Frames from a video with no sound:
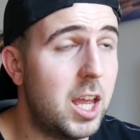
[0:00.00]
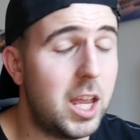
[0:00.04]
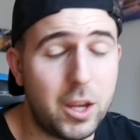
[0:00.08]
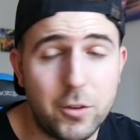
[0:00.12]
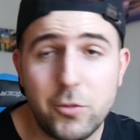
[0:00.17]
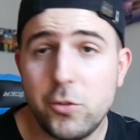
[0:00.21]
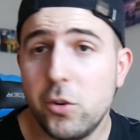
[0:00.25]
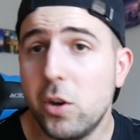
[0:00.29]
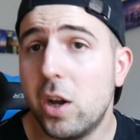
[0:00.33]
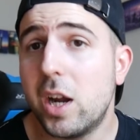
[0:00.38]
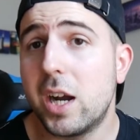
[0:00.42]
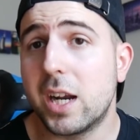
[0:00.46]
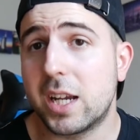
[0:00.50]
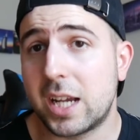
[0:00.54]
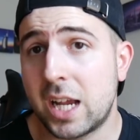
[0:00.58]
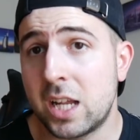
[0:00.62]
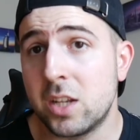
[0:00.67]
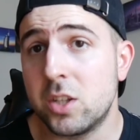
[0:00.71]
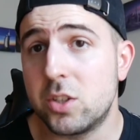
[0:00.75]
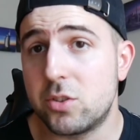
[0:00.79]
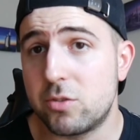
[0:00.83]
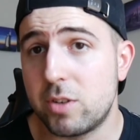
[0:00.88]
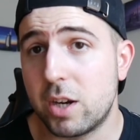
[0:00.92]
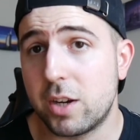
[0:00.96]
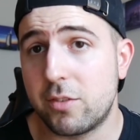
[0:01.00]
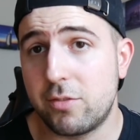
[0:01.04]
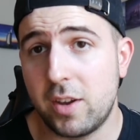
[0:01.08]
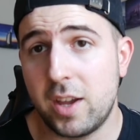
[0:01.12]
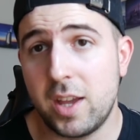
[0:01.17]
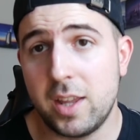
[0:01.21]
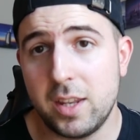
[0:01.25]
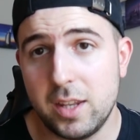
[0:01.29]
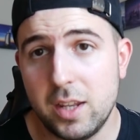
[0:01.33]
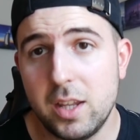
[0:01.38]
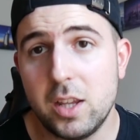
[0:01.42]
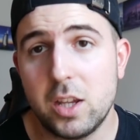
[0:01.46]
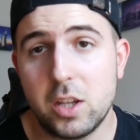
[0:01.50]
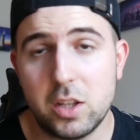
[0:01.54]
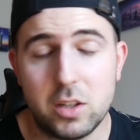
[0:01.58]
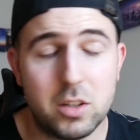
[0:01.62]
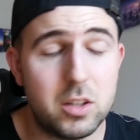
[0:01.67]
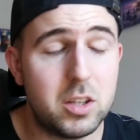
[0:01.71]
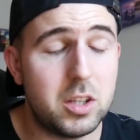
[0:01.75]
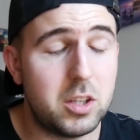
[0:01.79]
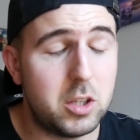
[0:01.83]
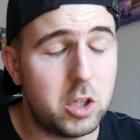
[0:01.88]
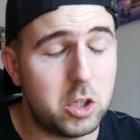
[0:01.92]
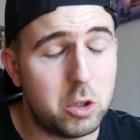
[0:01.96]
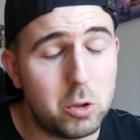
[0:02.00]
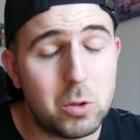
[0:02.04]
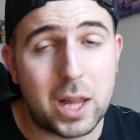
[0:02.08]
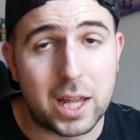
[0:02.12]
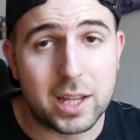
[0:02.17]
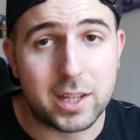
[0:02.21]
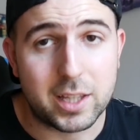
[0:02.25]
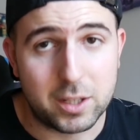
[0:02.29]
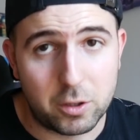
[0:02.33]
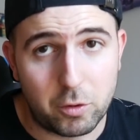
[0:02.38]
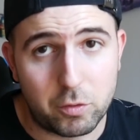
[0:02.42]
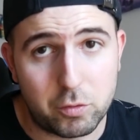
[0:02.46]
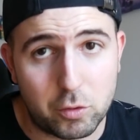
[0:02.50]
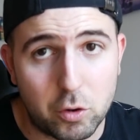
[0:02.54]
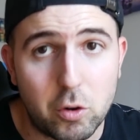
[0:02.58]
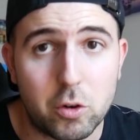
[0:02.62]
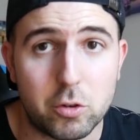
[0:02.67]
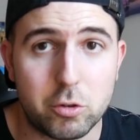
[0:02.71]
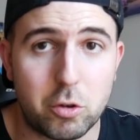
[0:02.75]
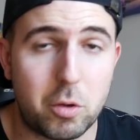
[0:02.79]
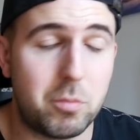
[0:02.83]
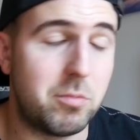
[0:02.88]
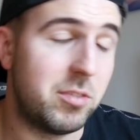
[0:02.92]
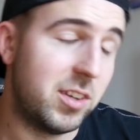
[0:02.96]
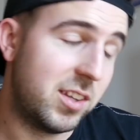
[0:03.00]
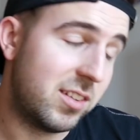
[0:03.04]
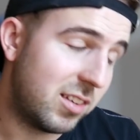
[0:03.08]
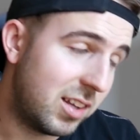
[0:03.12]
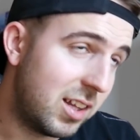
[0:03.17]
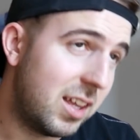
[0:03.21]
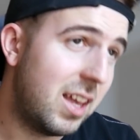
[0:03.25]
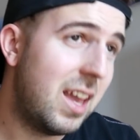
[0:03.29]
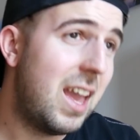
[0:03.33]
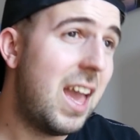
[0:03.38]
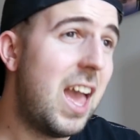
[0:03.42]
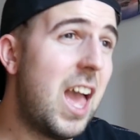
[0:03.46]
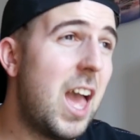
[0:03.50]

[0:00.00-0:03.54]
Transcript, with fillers: If you are a Counter-Strike fan, you like it, of course, obviously.